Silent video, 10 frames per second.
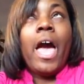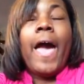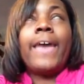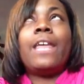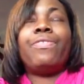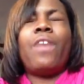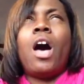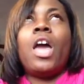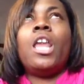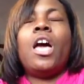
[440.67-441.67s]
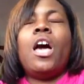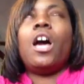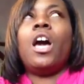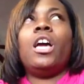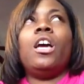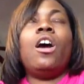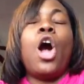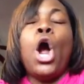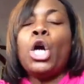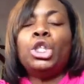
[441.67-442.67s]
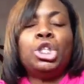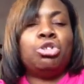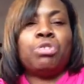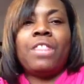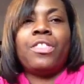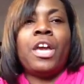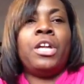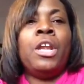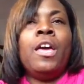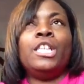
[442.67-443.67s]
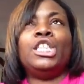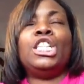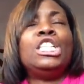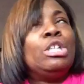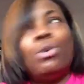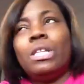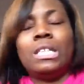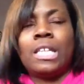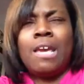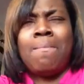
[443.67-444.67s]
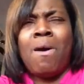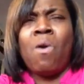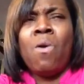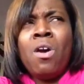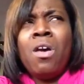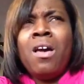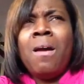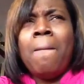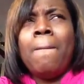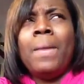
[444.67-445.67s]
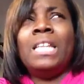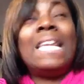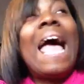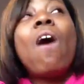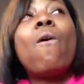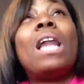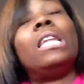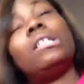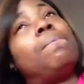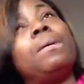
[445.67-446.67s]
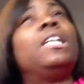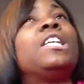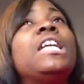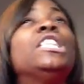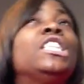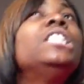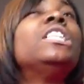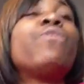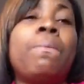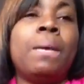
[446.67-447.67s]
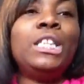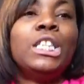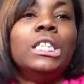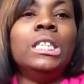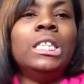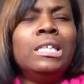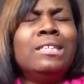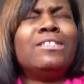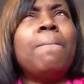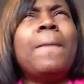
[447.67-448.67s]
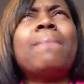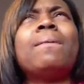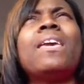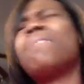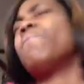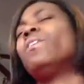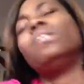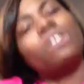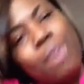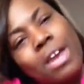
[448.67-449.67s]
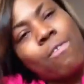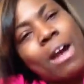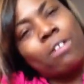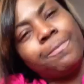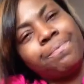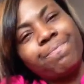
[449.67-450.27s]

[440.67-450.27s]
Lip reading: And I thought, her strength. And she's doing this chemo. And now I looked up on the internet. She's in remission. So maybe chemo is the right route.